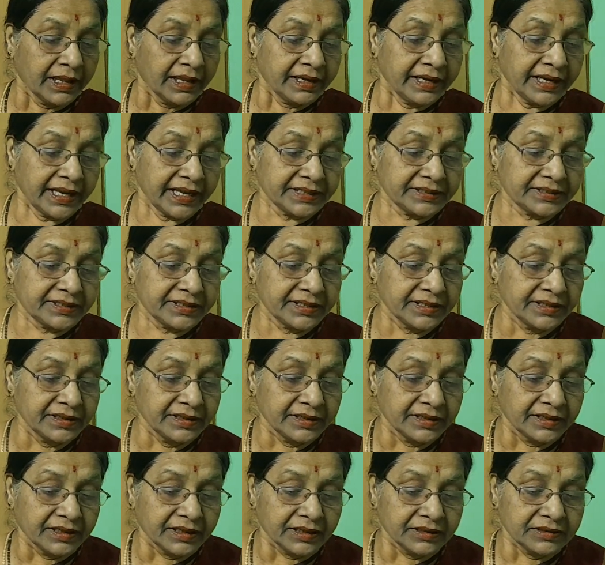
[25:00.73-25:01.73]
Next,
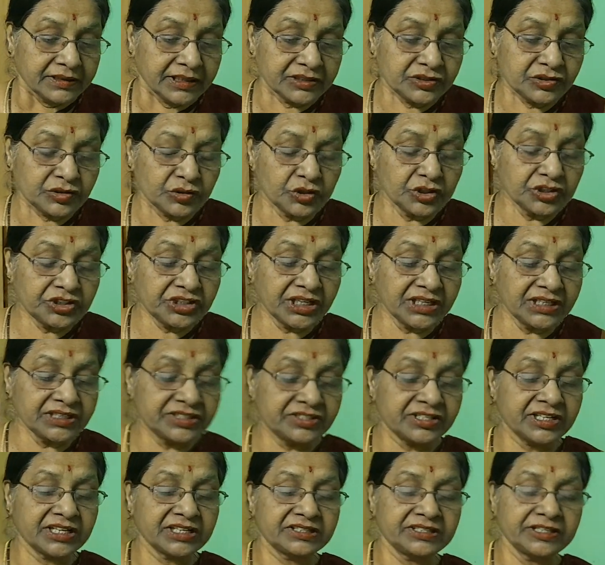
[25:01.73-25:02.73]
the social
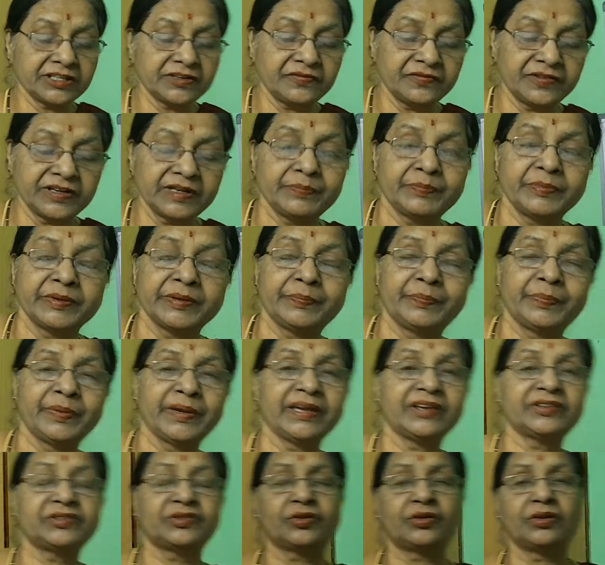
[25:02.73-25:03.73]
structure will be based